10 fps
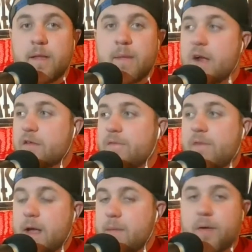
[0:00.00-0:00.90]
They might as well
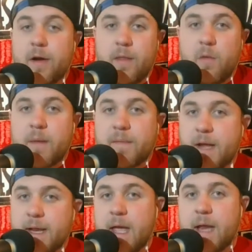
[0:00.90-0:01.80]
fucking put it on the
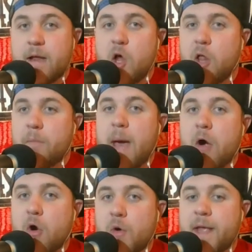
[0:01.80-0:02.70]
website again and call it
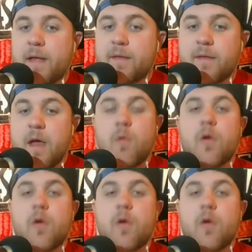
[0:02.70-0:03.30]
Power Rankings,